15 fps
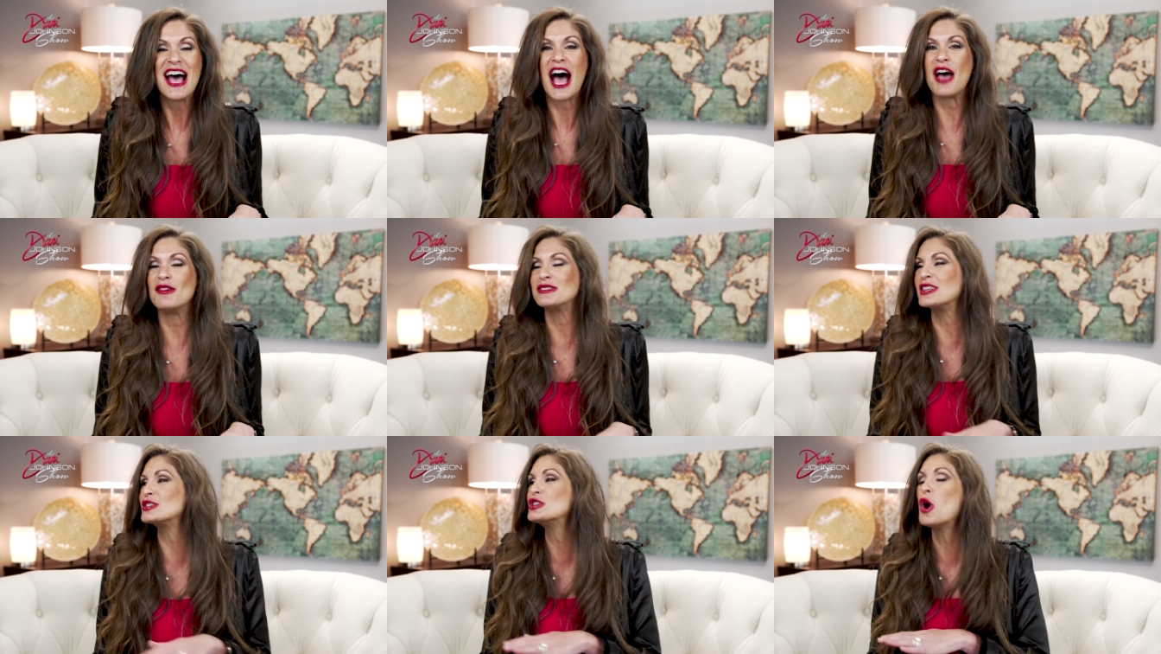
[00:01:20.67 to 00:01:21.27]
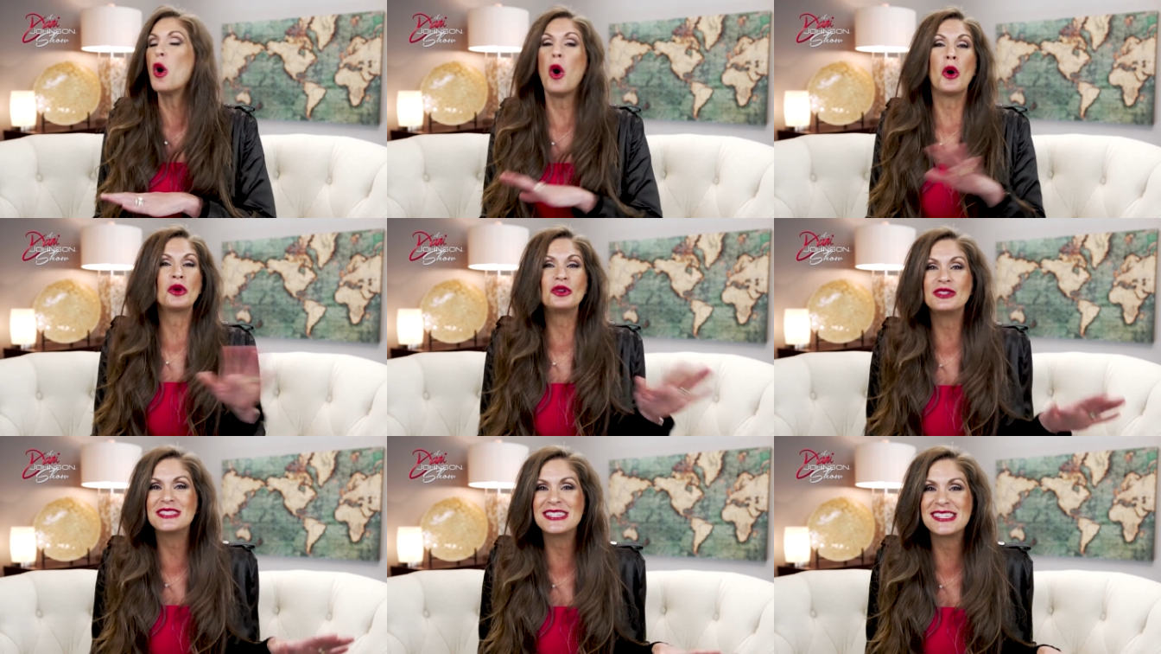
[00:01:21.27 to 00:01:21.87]
I was a
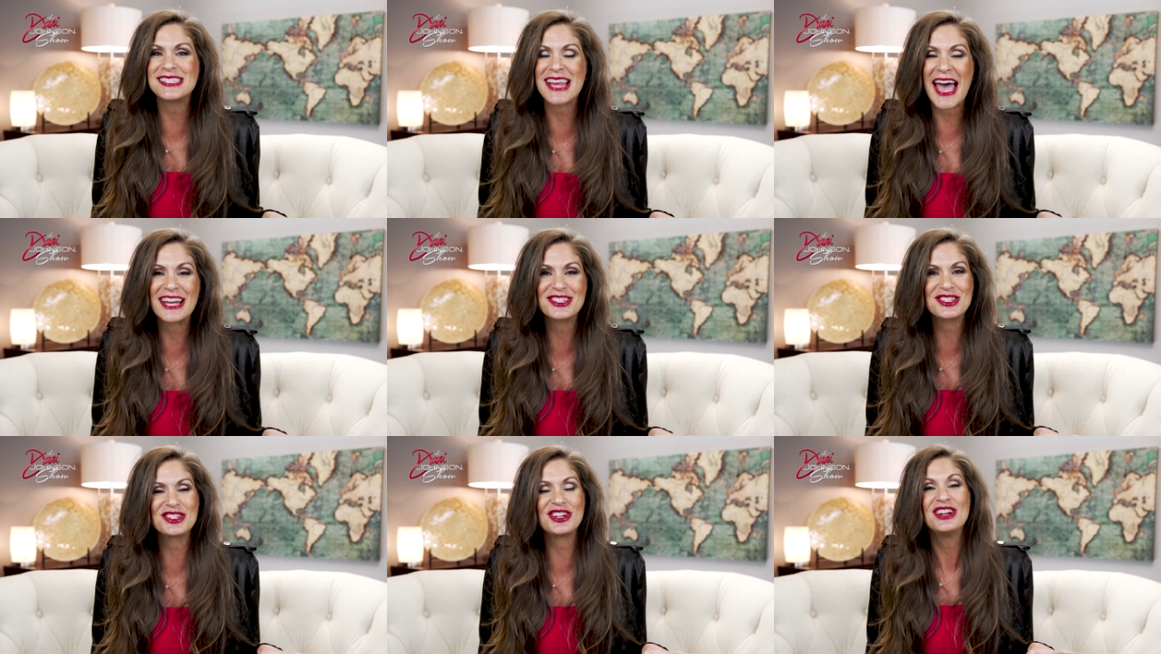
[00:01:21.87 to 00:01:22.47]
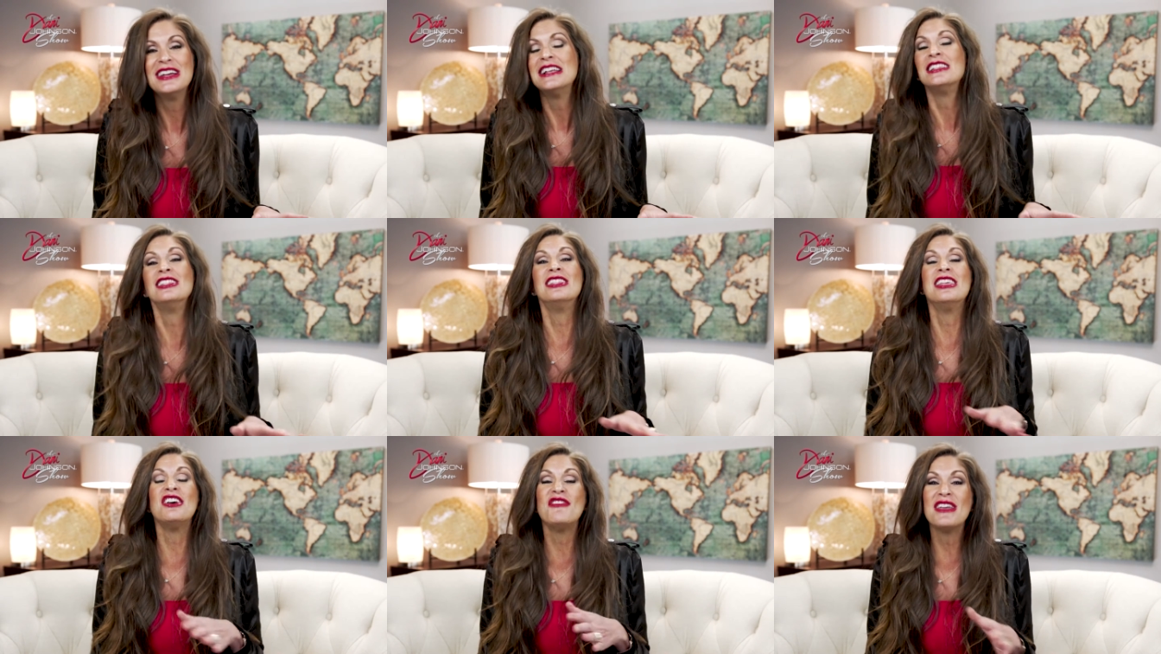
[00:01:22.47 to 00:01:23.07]
total disaster,
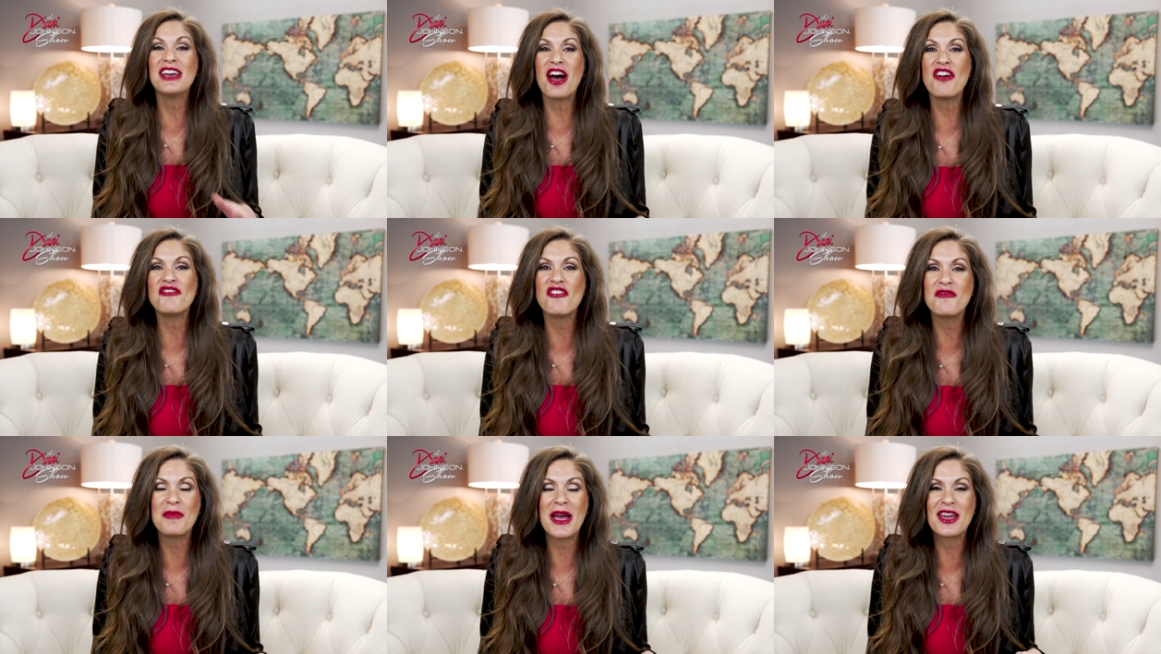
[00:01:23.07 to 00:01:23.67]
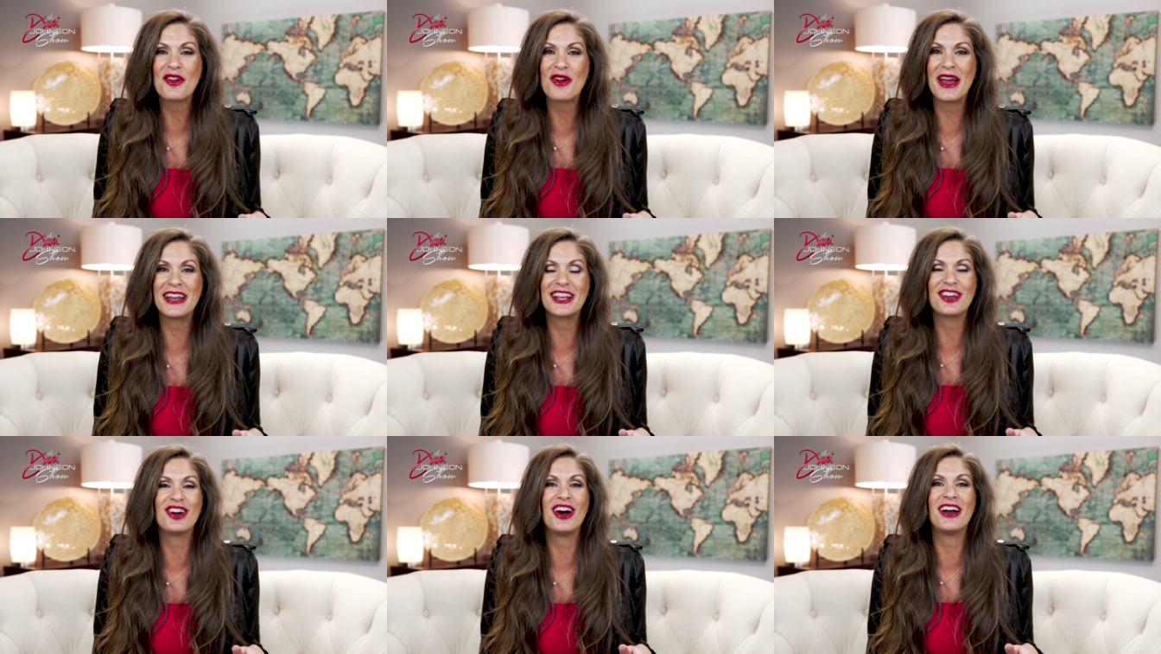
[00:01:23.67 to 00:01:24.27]
living off of my
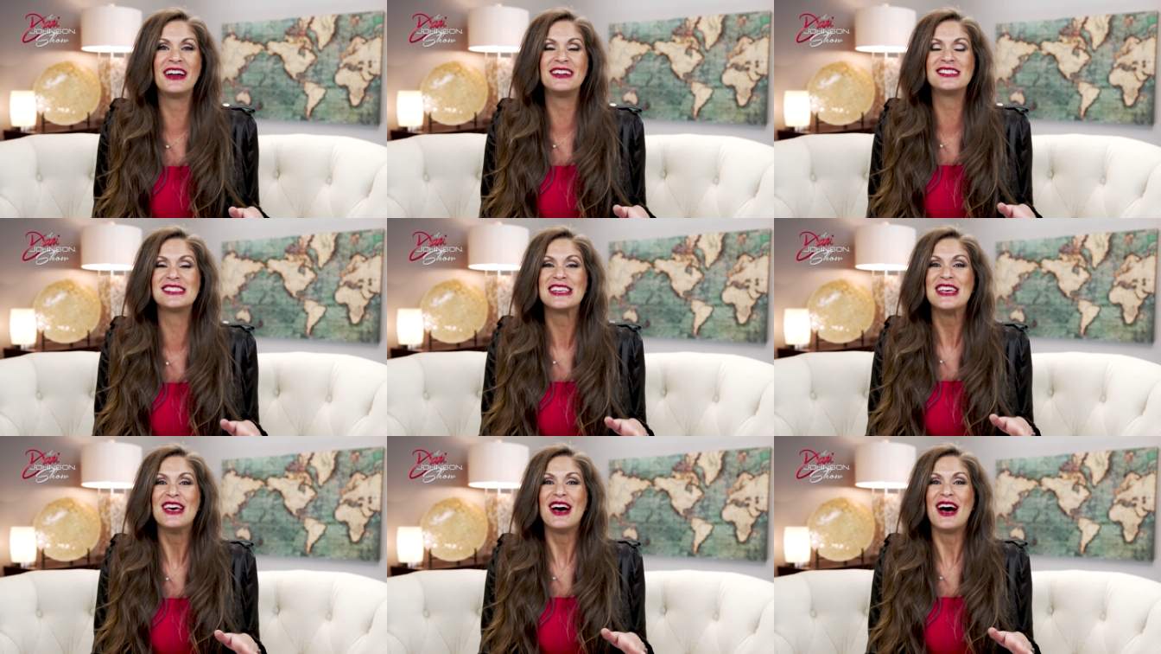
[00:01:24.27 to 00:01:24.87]
credit cards,